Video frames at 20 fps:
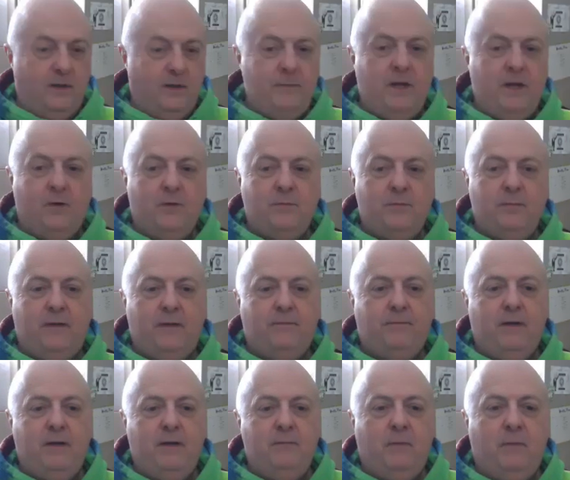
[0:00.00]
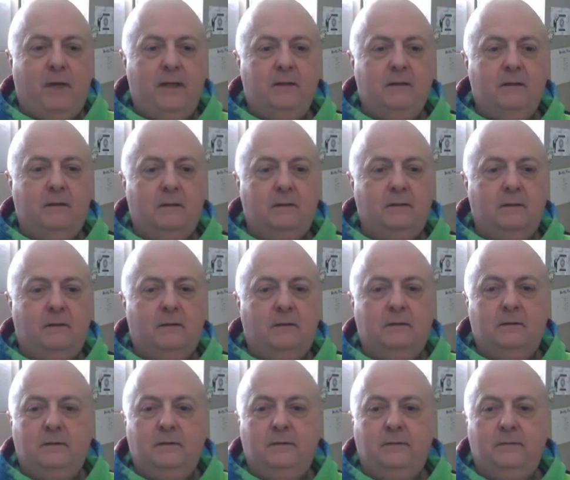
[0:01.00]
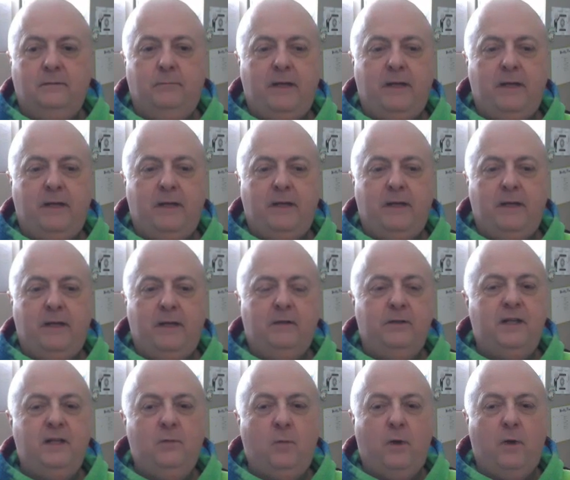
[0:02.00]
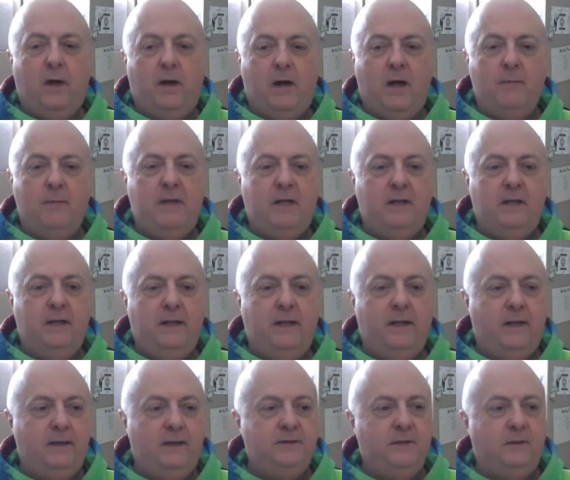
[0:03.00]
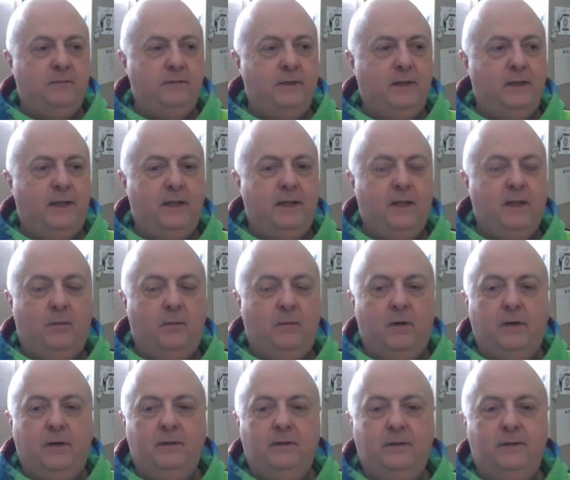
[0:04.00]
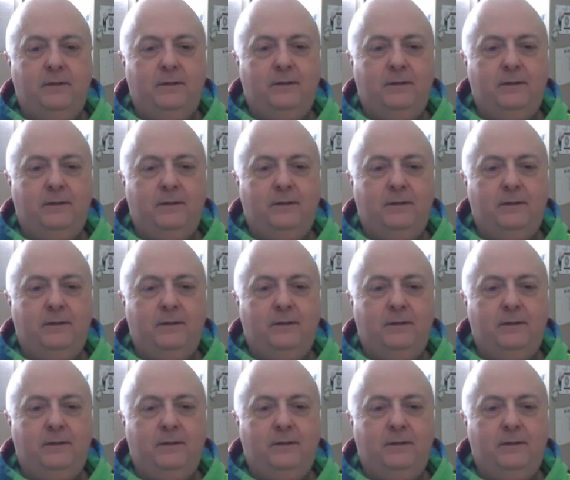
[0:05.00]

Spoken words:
here with my friend Michael. Michael, you're sitting where? I'm in Sylvan Lake, Alberta.